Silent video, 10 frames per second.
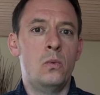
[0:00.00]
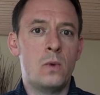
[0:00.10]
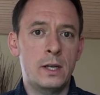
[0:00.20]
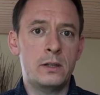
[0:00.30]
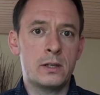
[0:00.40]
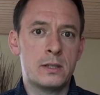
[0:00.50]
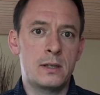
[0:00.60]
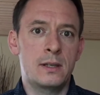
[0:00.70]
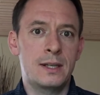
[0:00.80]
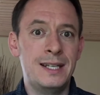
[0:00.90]
What
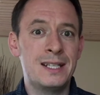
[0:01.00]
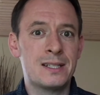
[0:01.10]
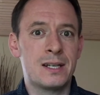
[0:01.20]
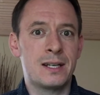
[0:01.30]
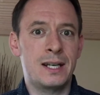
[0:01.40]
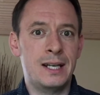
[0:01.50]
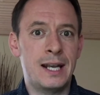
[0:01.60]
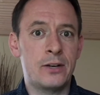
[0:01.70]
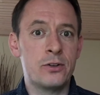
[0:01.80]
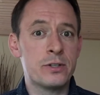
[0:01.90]
does these
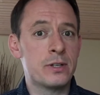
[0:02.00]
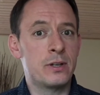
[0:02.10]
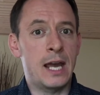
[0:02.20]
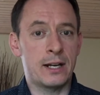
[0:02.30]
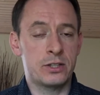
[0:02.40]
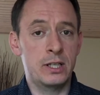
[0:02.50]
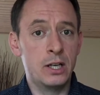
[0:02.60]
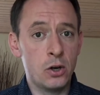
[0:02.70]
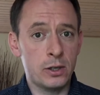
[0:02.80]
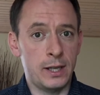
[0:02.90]
letters actually
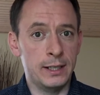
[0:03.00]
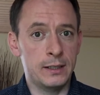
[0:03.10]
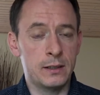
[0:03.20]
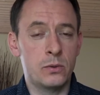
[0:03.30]
look like?